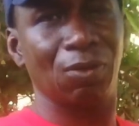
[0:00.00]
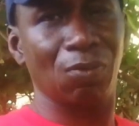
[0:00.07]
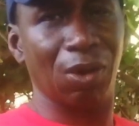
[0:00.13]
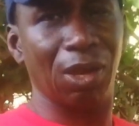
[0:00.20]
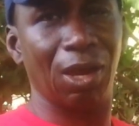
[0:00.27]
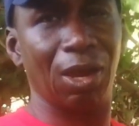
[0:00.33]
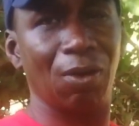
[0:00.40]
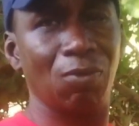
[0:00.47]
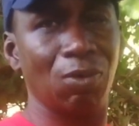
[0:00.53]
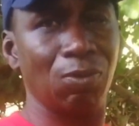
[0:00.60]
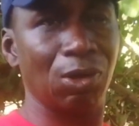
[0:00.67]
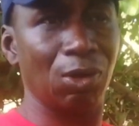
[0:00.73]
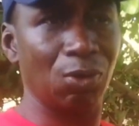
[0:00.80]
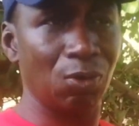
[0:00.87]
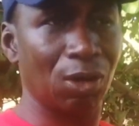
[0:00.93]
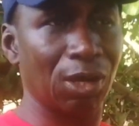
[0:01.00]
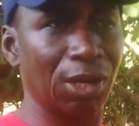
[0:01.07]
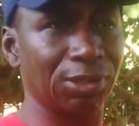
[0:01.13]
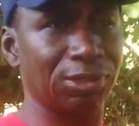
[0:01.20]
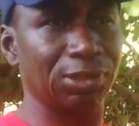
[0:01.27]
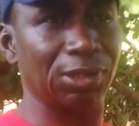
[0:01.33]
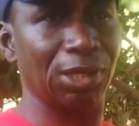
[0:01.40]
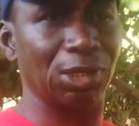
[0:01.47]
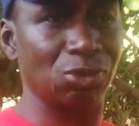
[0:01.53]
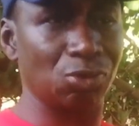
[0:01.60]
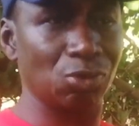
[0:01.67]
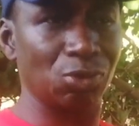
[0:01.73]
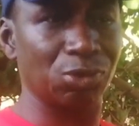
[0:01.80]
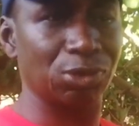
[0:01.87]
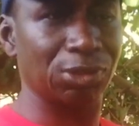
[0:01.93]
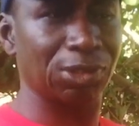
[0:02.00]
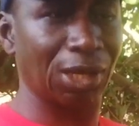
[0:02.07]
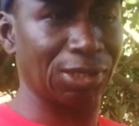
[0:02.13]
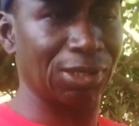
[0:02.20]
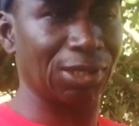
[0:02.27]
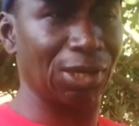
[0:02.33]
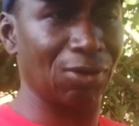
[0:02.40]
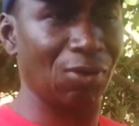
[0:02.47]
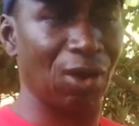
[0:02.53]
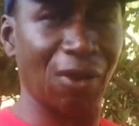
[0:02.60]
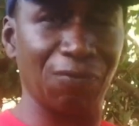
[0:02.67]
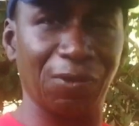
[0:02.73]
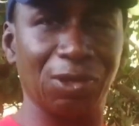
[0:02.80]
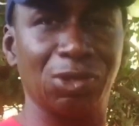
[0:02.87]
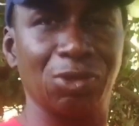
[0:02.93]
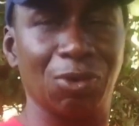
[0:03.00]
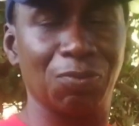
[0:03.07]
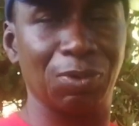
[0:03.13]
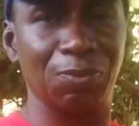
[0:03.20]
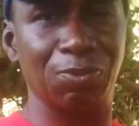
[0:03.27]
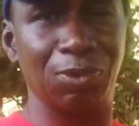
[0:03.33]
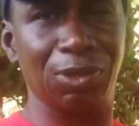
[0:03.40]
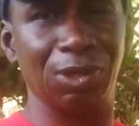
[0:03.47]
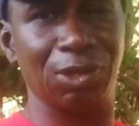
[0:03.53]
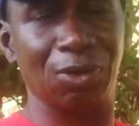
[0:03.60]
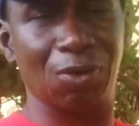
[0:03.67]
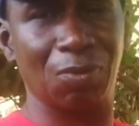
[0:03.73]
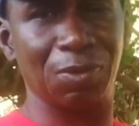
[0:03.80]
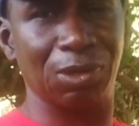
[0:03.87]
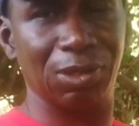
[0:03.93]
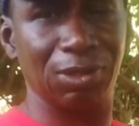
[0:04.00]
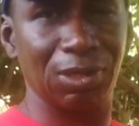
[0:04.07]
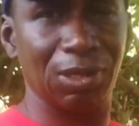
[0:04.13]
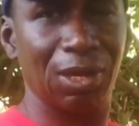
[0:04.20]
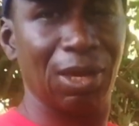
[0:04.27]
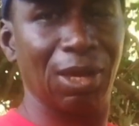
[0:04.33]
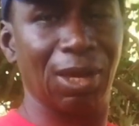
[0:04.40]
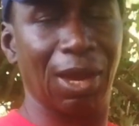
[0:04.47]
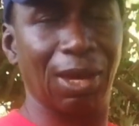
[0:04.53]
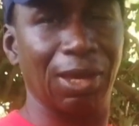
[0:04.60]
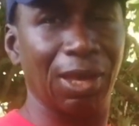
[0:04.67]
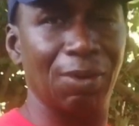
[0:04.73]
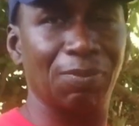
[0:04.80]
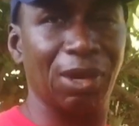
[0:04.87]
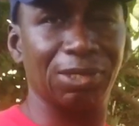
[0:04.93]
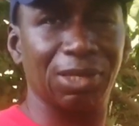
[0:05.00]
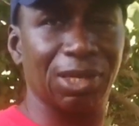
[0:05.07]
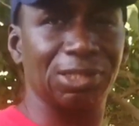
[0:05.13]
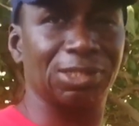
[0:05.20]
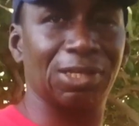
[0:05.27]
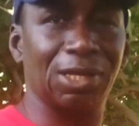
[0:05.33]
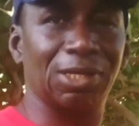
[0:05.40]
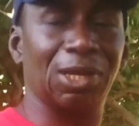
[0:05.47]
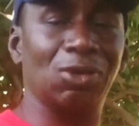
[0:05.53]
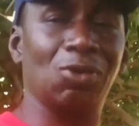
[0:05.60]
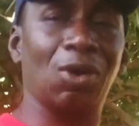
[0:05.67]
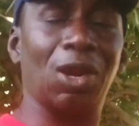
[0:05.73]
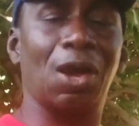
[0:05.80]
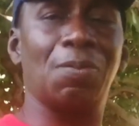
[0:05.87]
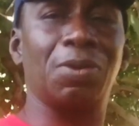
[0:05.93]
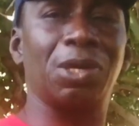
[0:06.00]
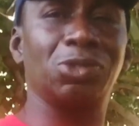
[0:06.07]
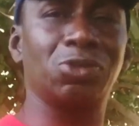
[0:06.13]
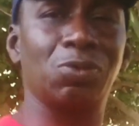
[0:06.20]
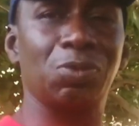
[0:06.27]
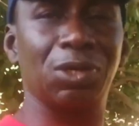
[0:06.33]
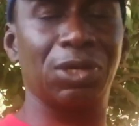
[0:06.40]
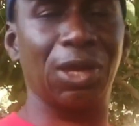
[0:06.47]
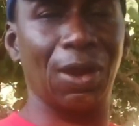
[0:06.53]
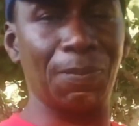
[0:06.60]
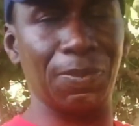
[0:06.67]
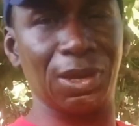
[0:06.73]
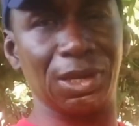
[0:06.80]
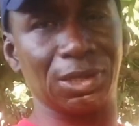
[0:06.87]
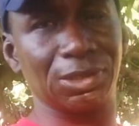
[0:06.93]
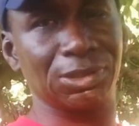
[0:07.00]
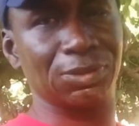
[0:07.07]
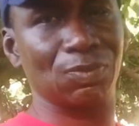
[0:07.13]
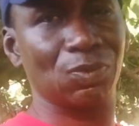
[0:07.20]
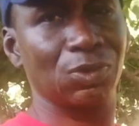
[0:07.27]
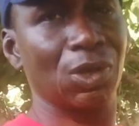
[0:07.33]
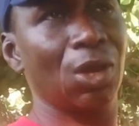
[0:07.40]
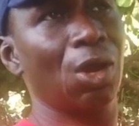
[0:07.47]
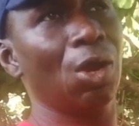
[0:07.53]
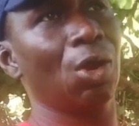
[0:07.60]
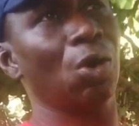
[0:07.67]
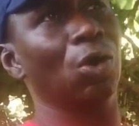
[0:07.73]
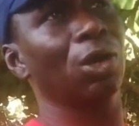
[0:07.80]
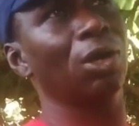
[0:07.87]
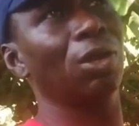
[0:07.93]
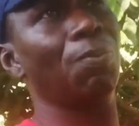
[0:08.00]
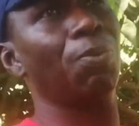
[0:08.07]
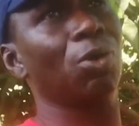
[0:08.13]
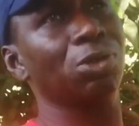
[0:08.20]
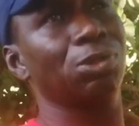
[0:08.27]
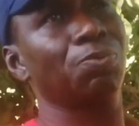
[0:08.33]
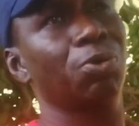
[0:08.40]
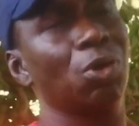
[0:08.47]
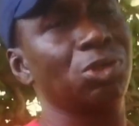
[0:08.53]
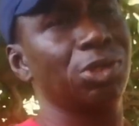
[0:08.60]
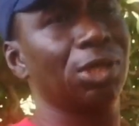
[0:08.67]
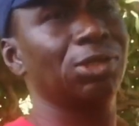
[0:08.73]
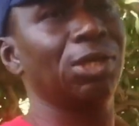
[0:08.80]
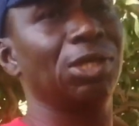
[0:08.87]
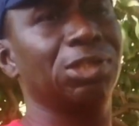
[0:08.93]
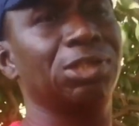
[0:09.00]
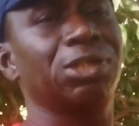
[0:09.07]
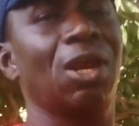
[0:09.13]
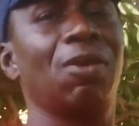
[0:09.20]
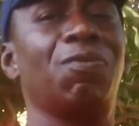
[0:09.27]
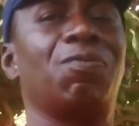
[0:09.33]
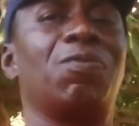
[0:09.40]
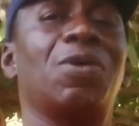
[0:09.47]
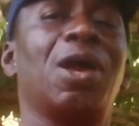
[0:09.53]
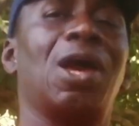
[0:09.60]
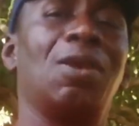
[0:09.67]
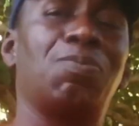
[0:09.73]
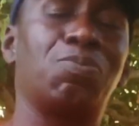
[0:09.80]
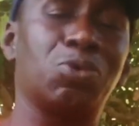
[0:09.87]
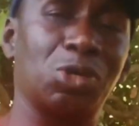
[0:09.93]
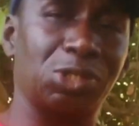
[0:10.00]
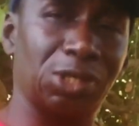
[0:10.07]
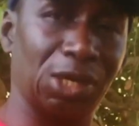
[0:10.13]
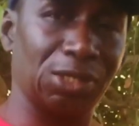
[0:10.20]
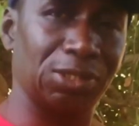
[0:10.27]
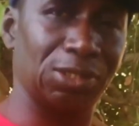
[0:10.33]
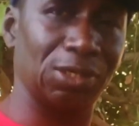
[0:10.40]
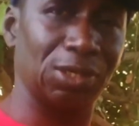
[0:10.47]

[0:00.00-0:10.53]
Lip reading: where we will look at issues that, you know, affect young people in the community and help address that in collaboration with their parents. Okay, the project is self-help project.